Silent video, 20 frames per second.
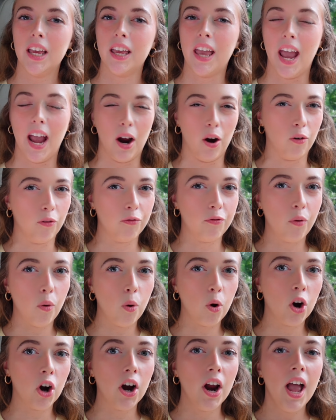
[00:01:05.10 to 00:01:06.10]
care
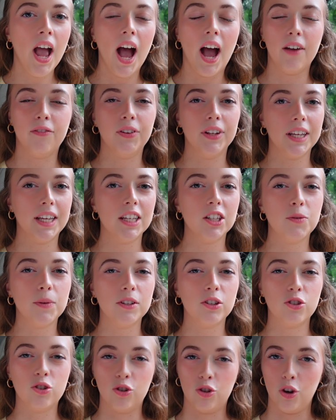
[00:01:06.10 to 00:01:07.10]
for. I feel like it
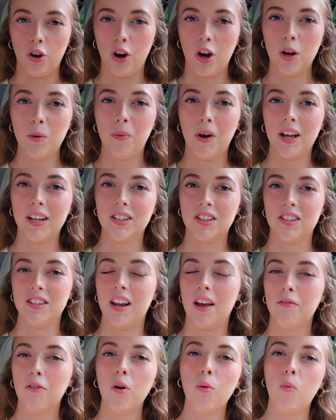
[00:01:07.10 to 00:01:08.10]
smells good, but it's
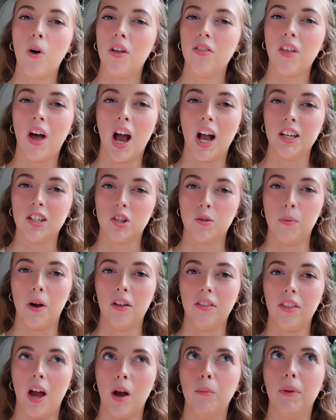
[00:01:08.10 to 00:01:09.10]
never one that I
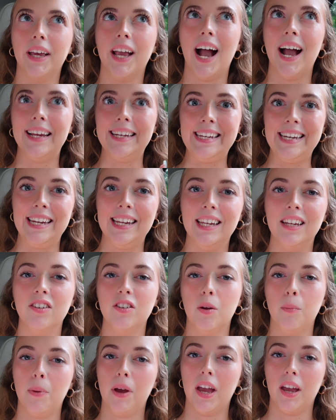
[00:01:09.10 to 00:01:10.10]
smell that I'm like, I need
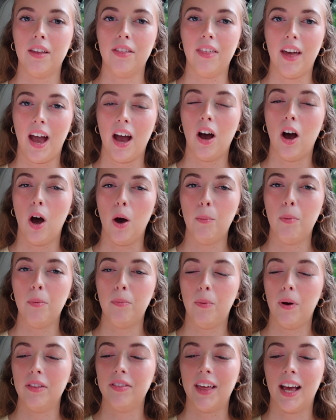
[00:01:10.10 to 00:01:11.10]
to pick that up,
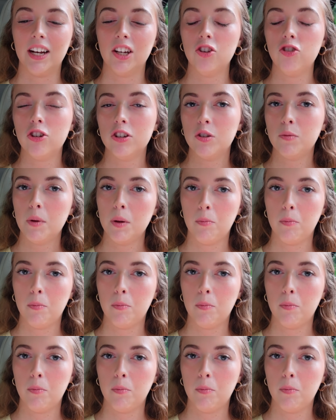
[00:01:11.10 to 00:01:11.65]
but that is just me